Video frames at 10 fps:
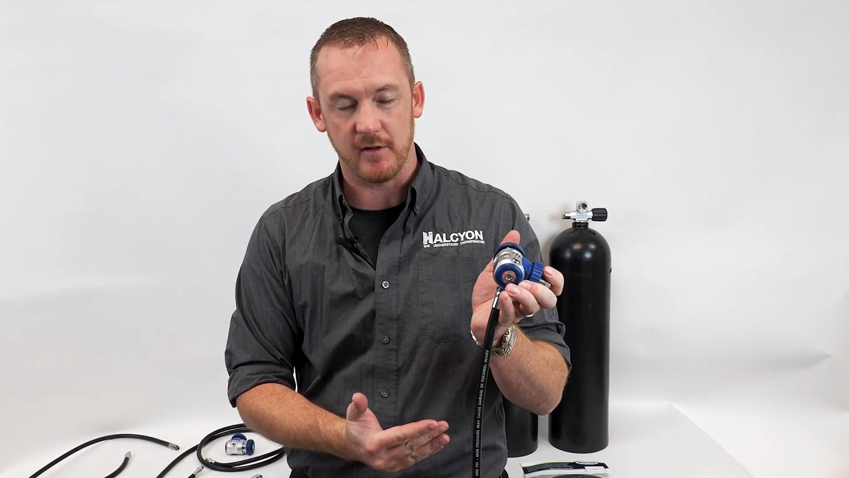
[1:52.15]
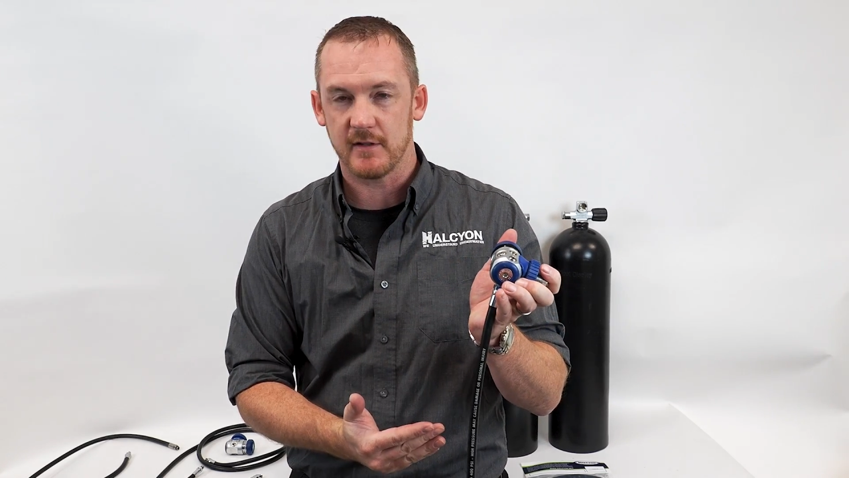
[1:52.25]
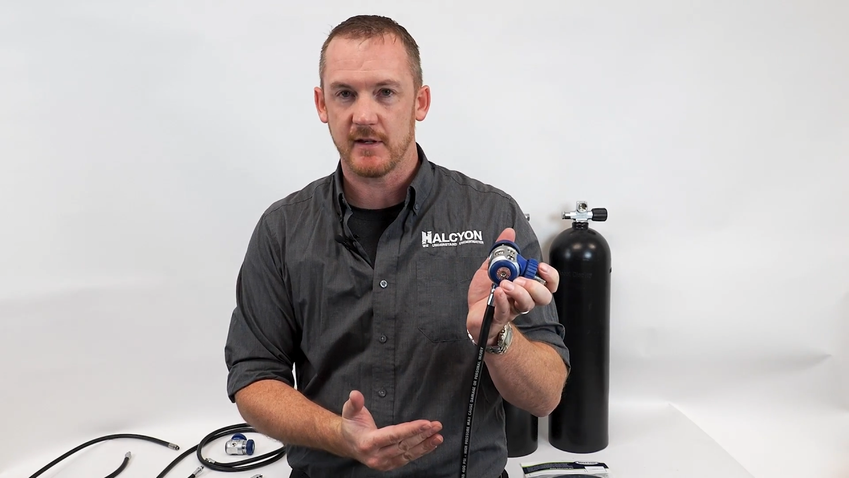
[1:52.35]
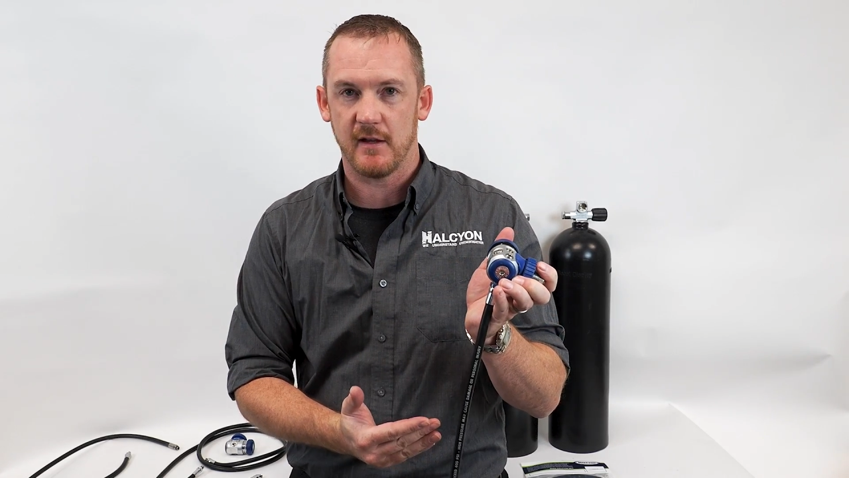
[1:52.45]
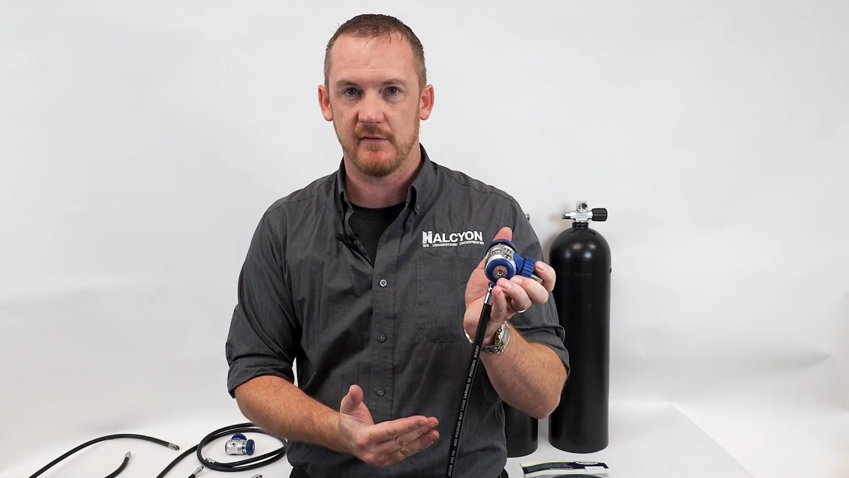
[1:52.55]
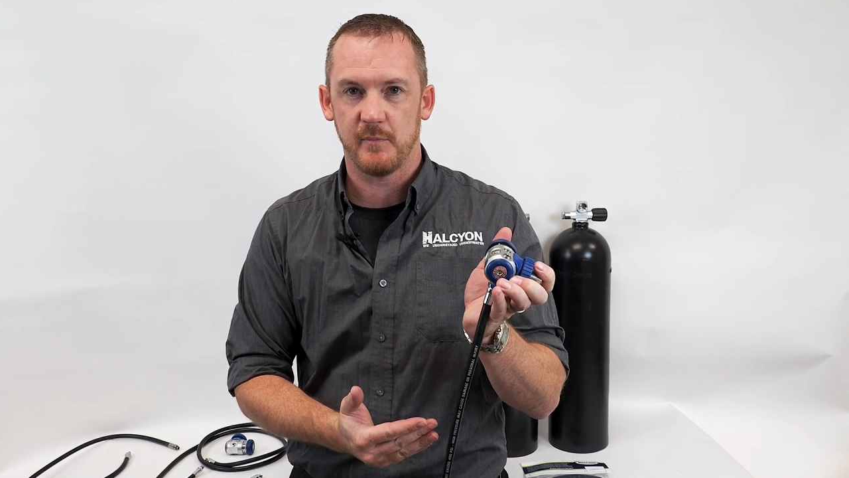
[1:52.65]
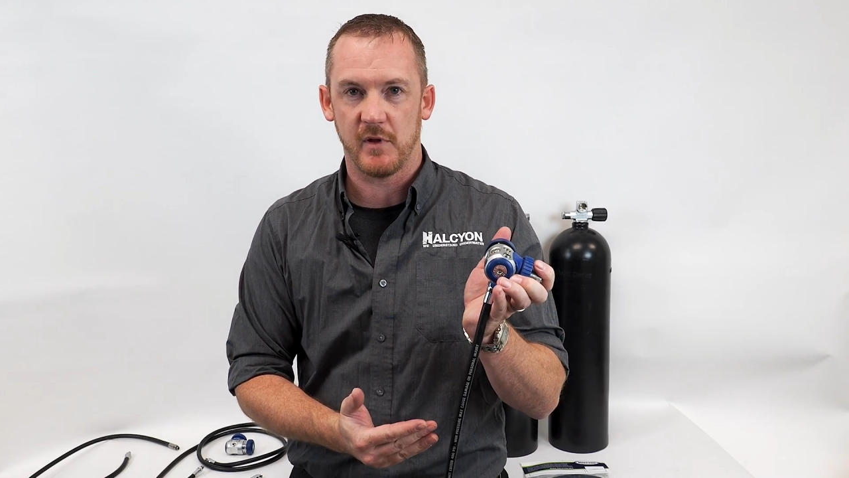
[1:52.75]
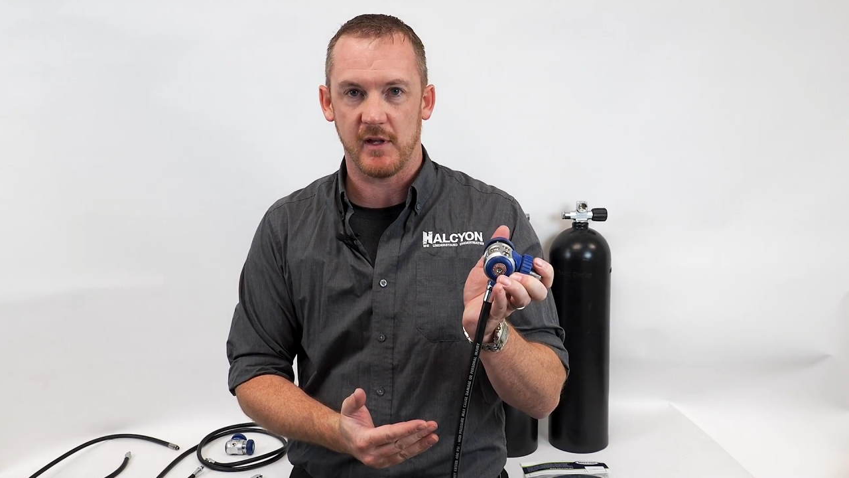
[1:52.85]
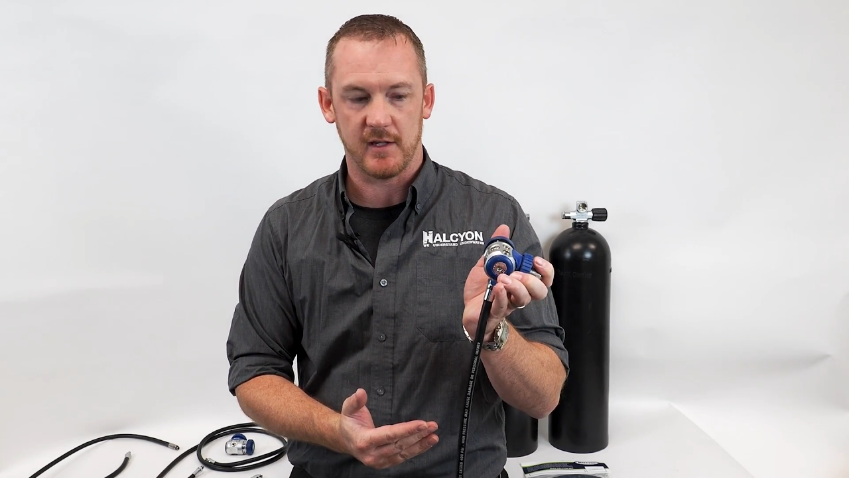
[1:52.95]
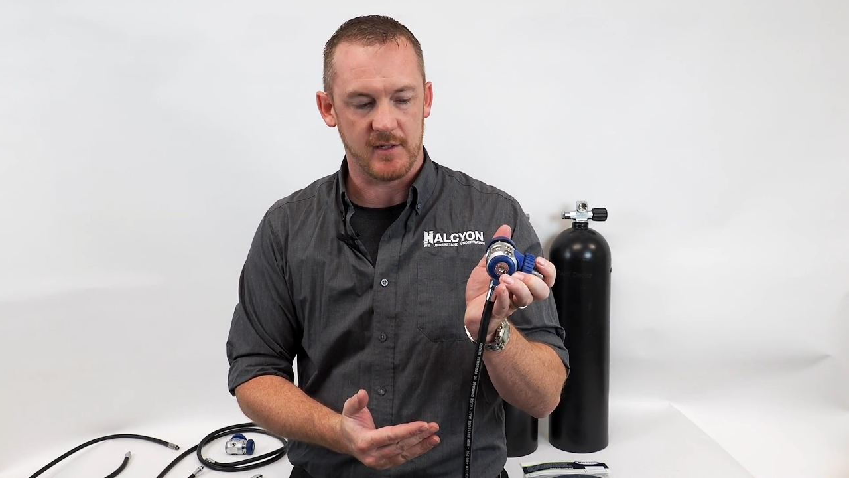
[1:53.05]
itself,
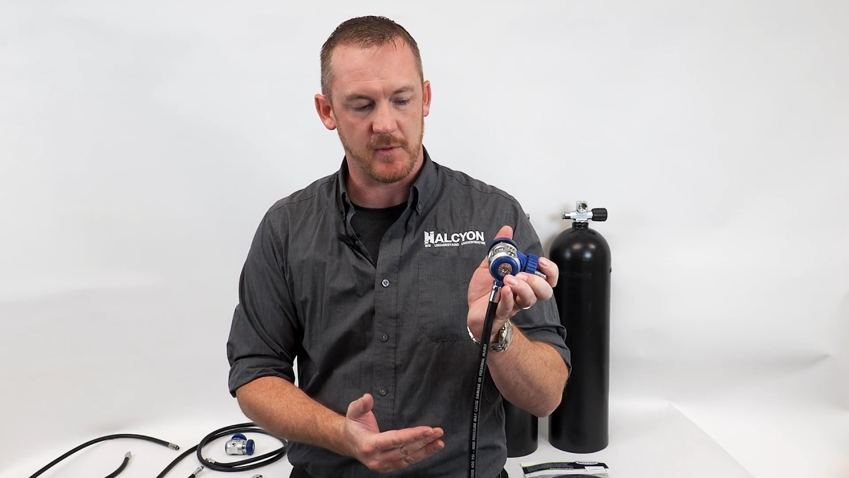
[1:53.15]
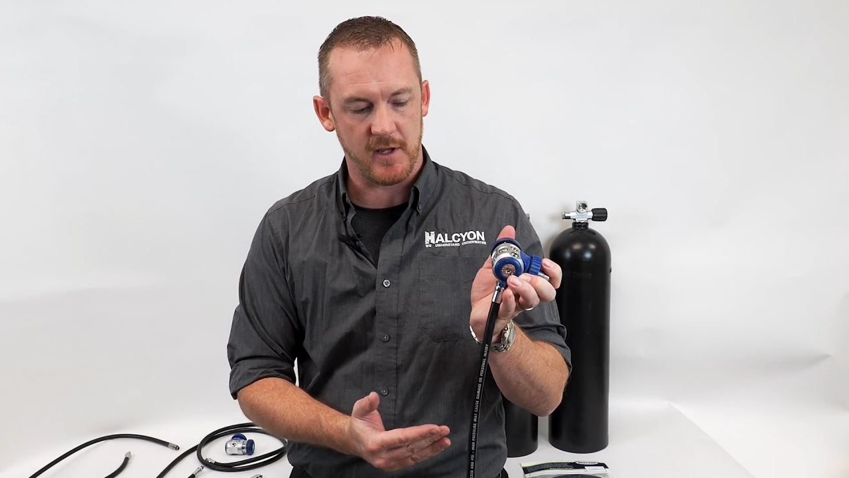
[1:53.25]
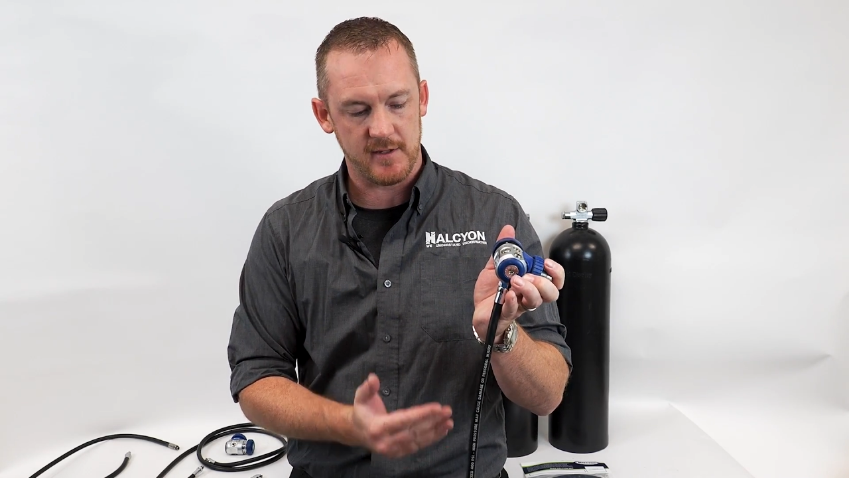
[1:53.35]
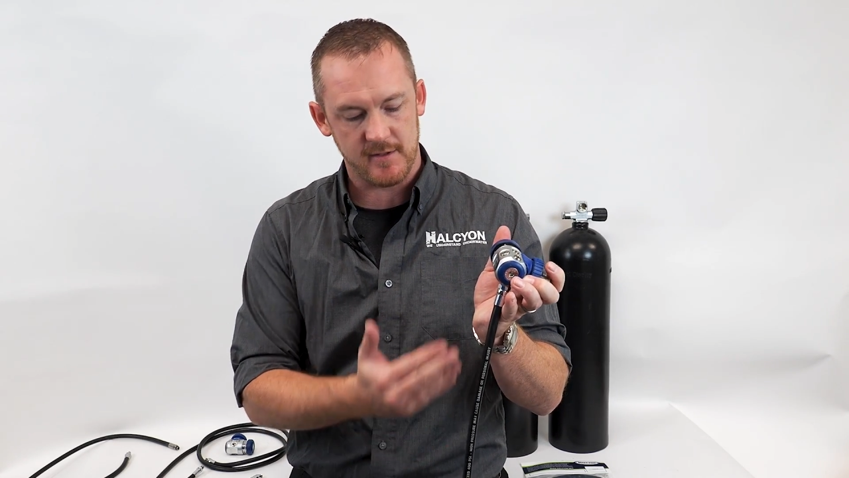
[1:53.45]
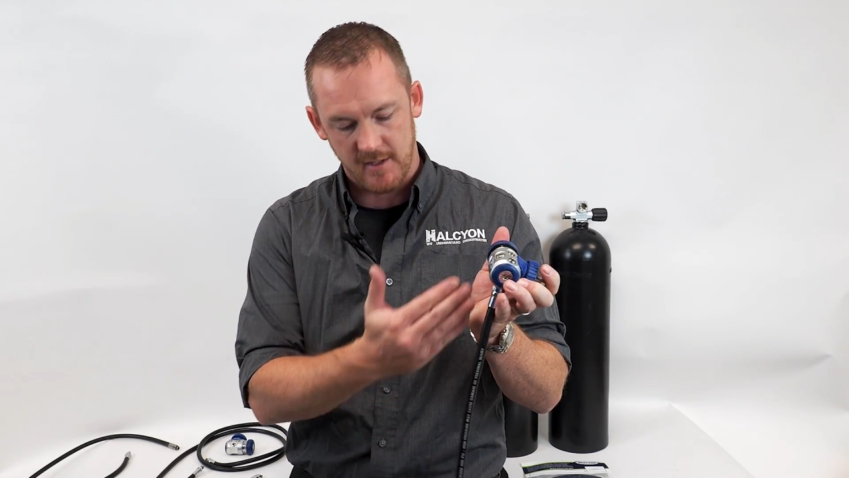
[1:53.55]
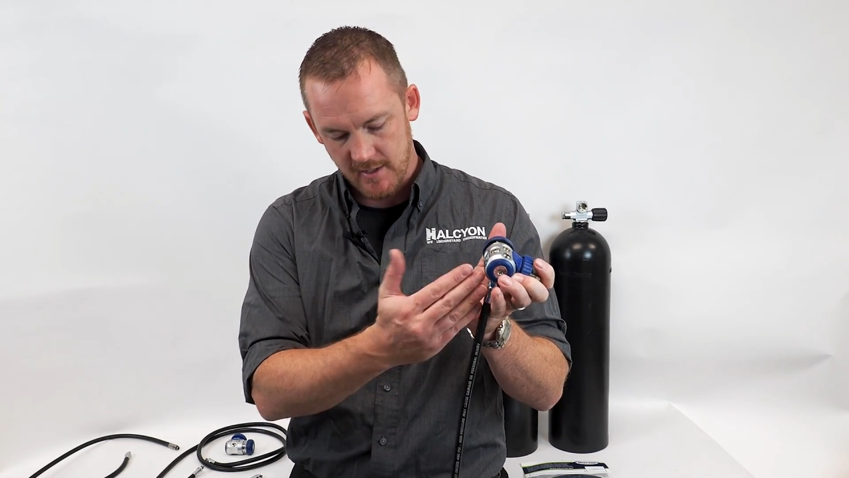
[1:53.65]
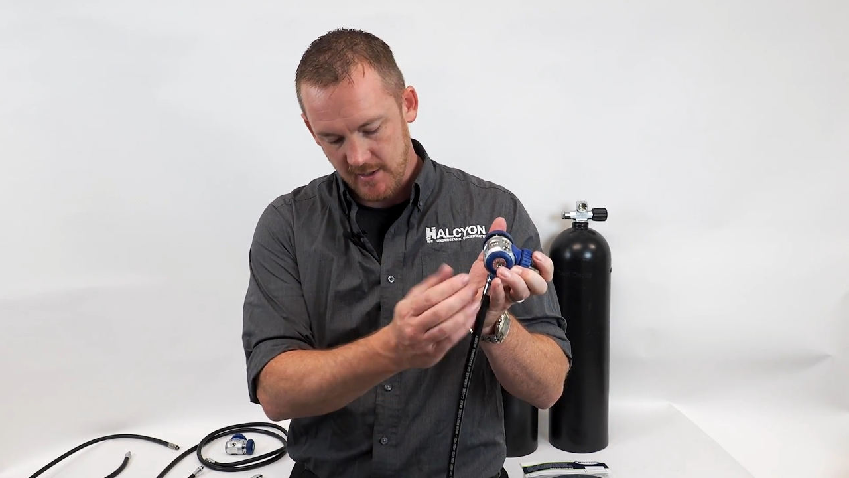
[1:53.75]
playing into place.